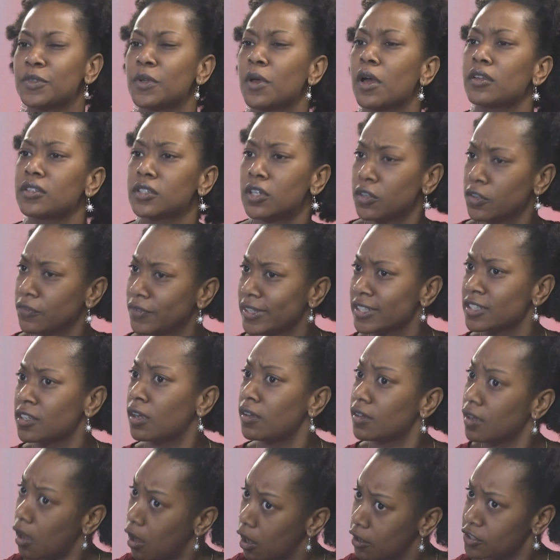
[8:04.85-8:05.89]
sort of
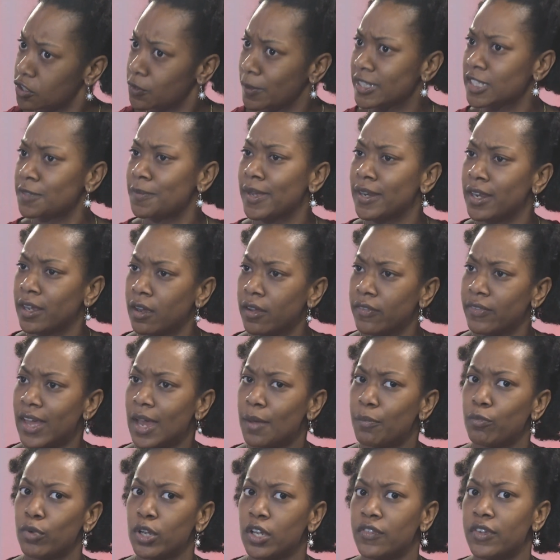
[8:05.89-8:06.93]
also expanding on that
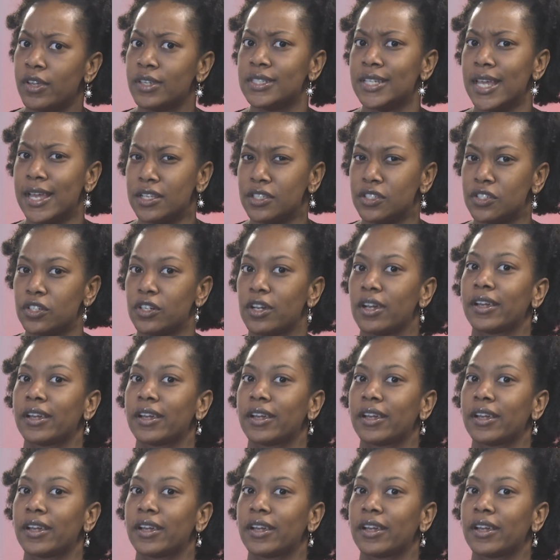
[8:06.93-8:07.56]
previous answer,